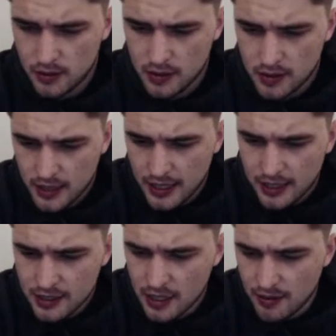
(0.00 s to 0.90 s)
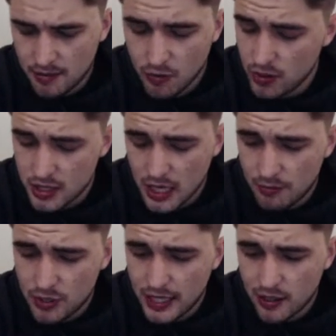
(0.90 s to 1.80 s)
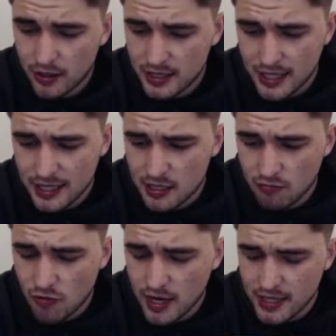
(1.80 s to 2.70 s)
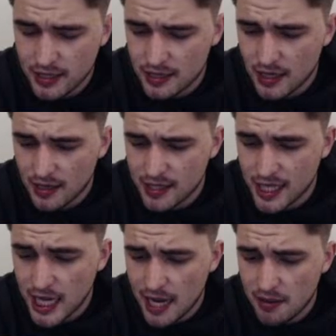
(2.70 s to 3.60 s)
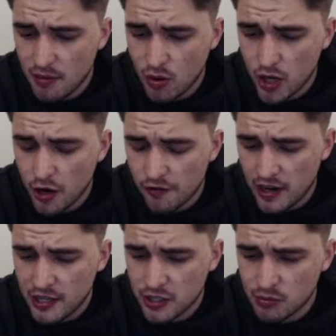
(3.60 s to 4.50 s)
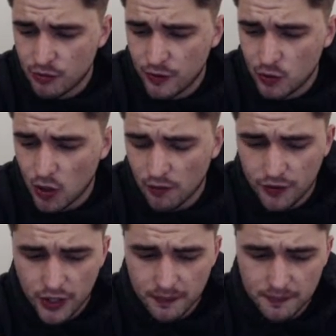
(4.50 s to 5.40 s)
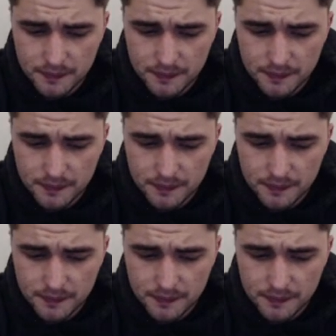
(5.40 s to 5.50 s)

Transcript: I say, the more the time will tick on. I said this right at the start of the game. The more Cove Rangers would feel confident.